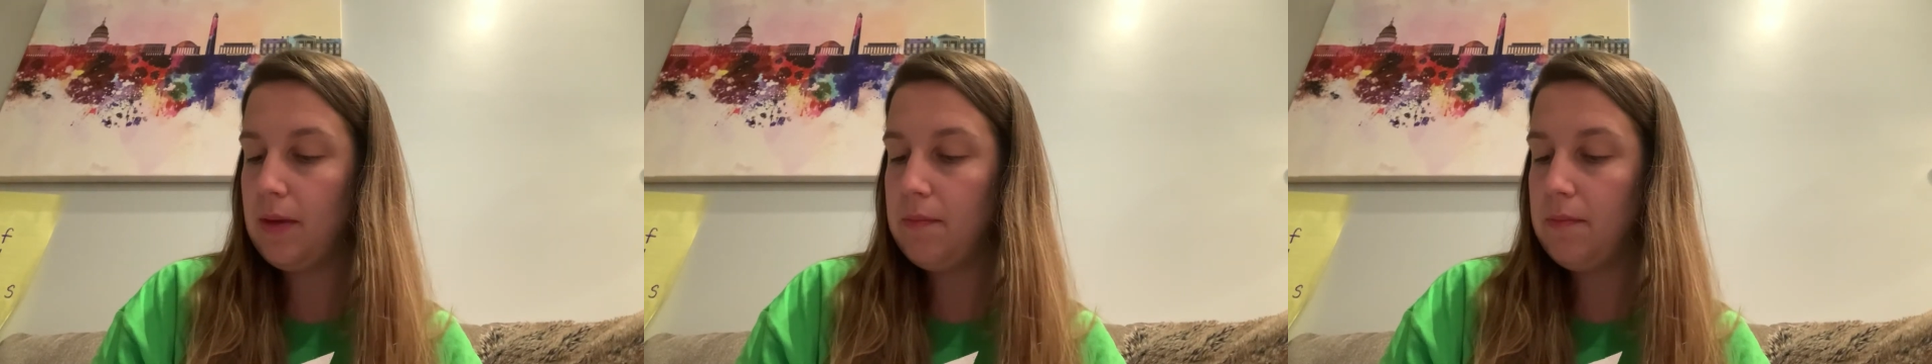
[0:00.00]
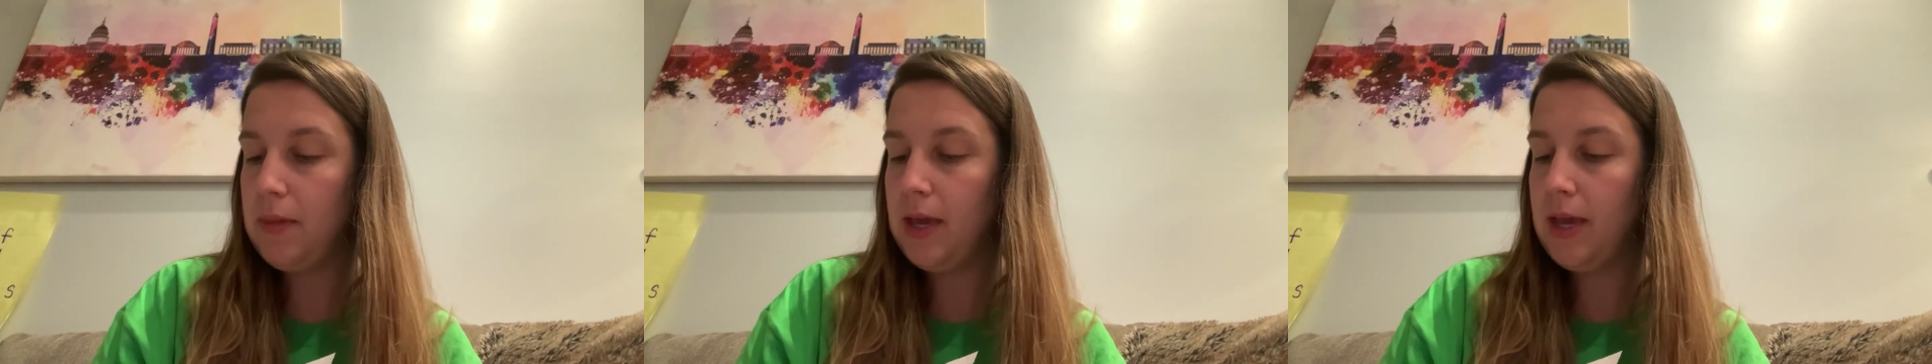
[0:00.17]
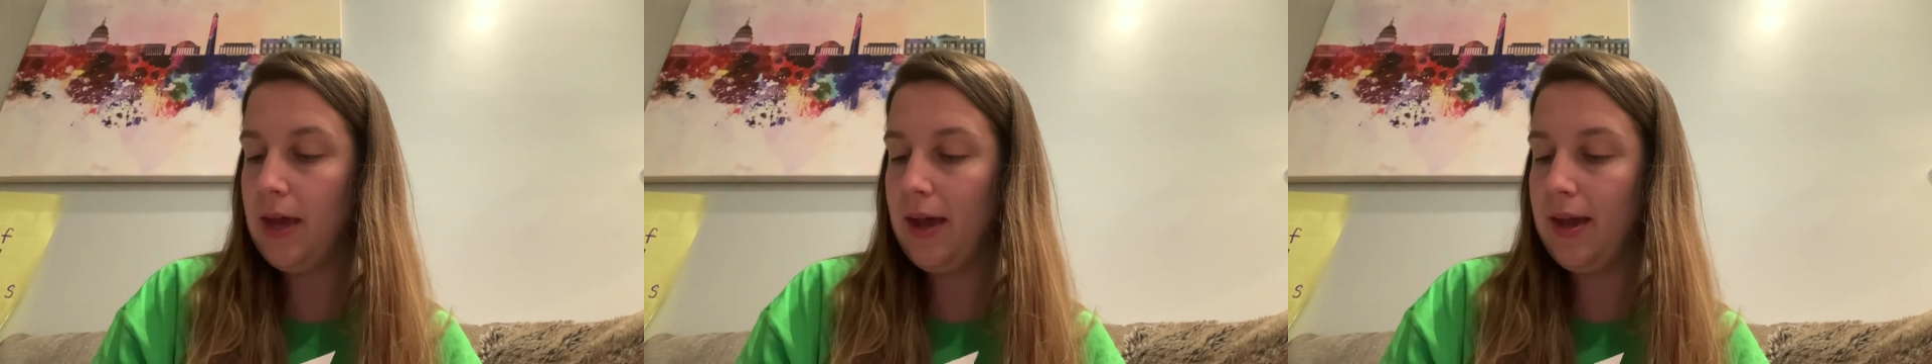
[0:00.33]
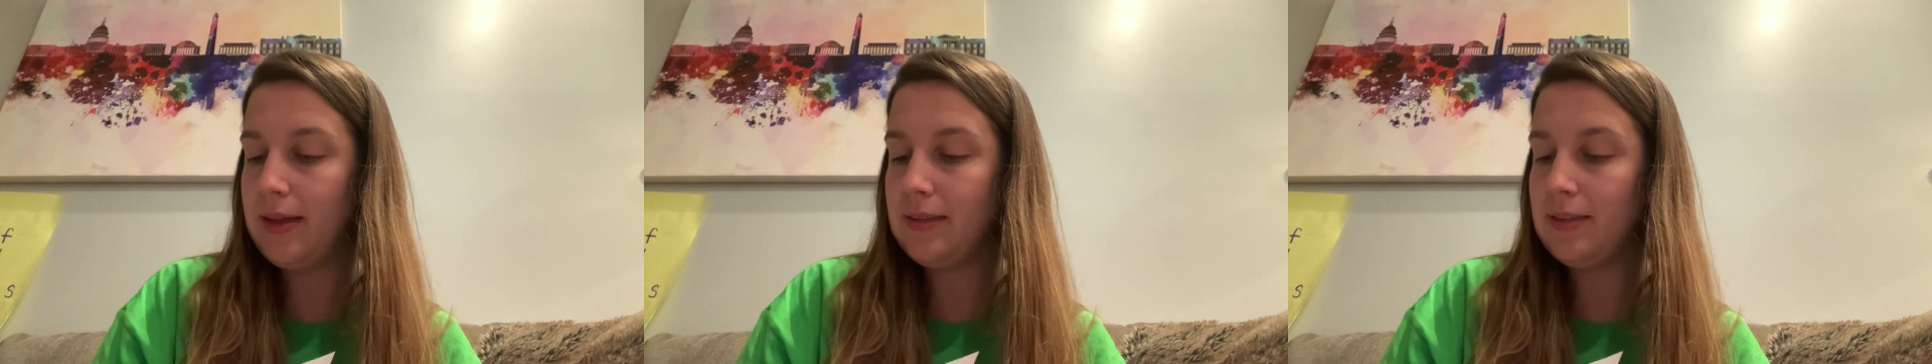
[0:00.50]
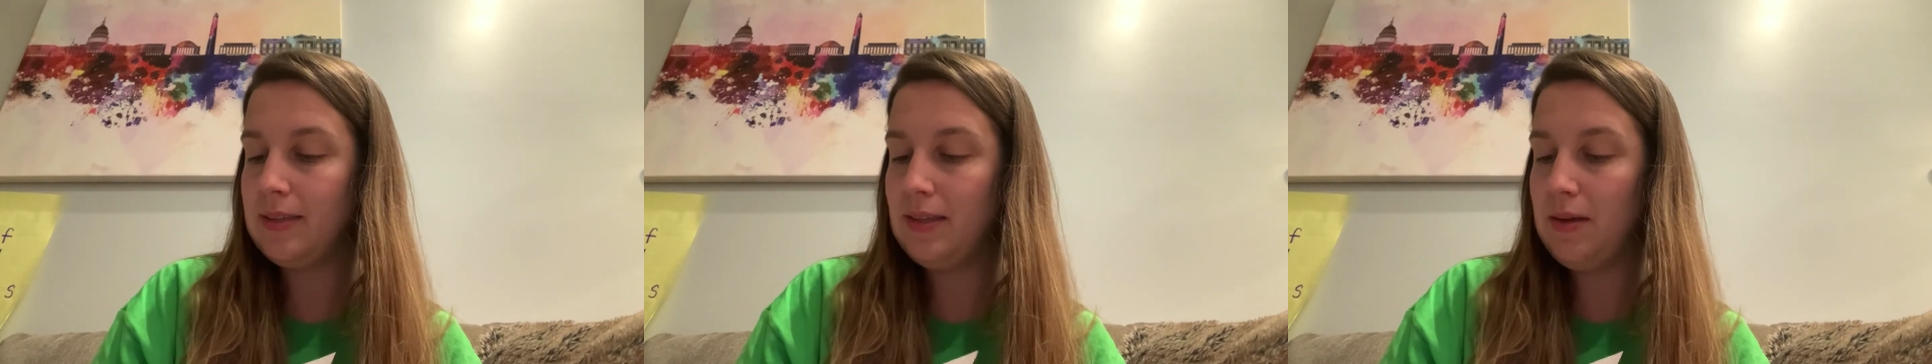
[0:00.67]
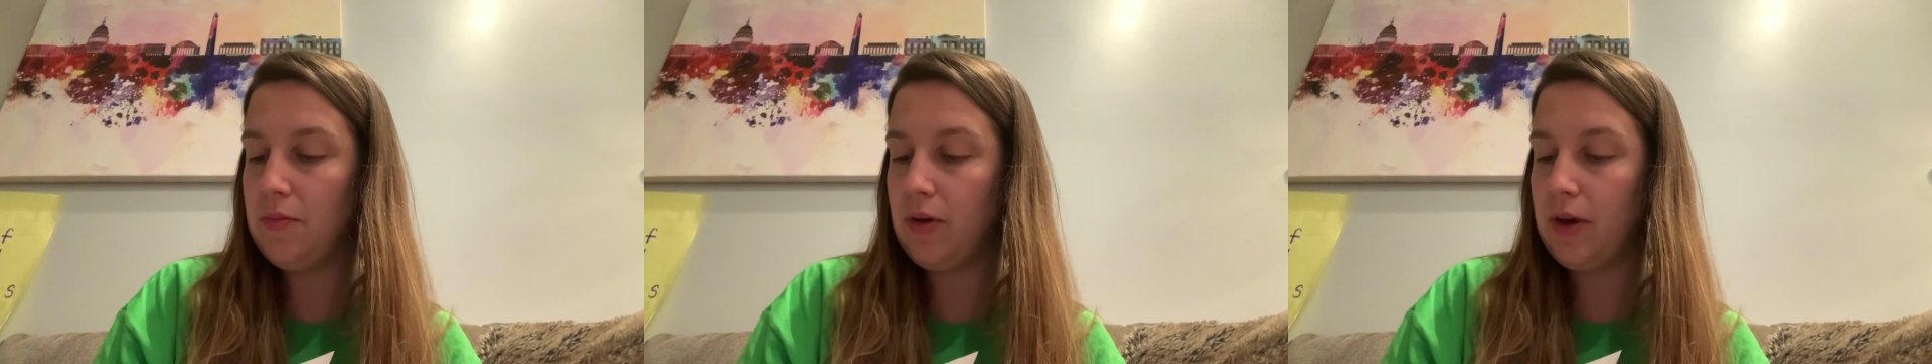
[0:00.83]
because
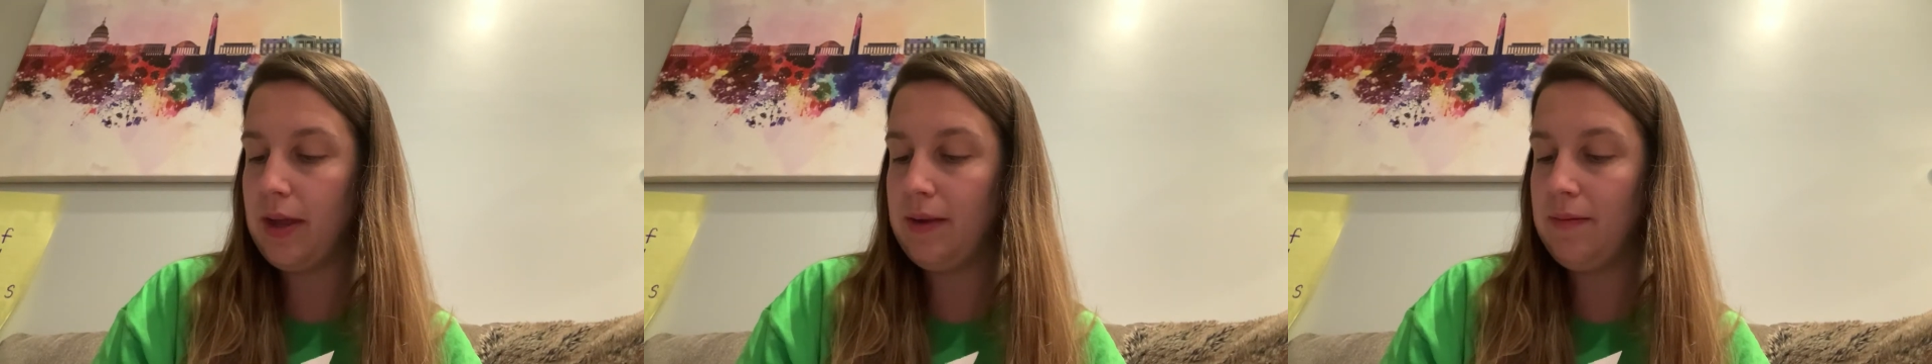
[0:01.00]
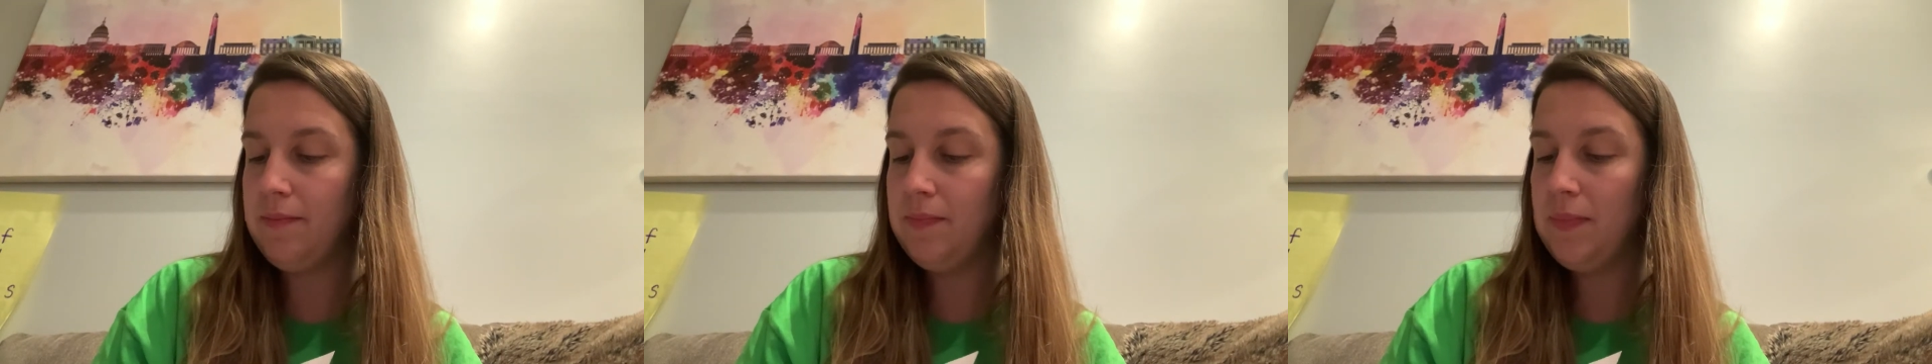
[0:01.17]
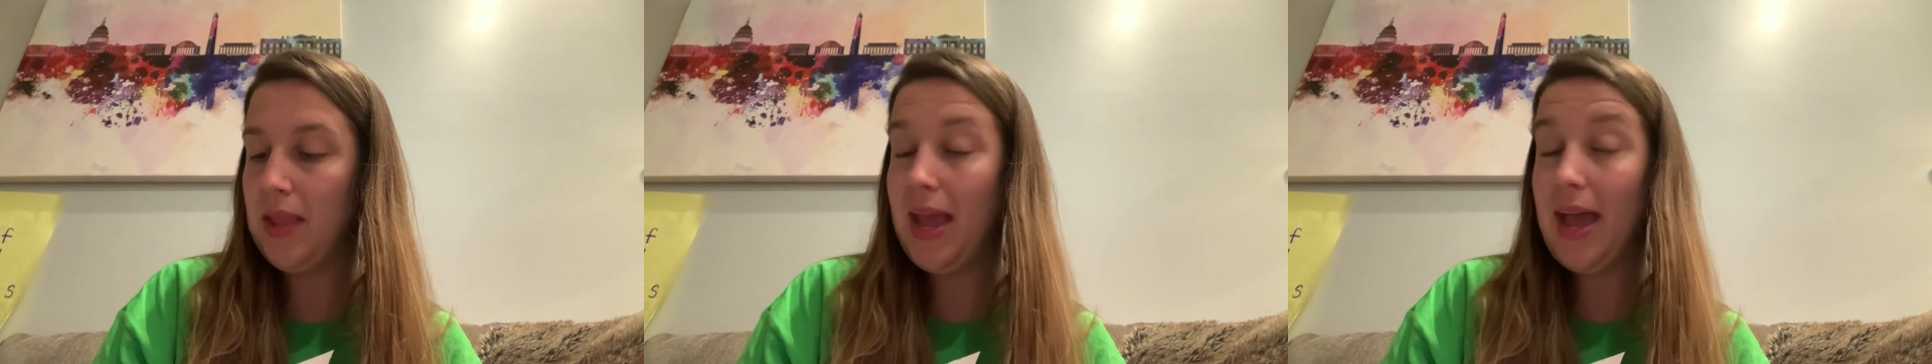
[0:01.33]
someone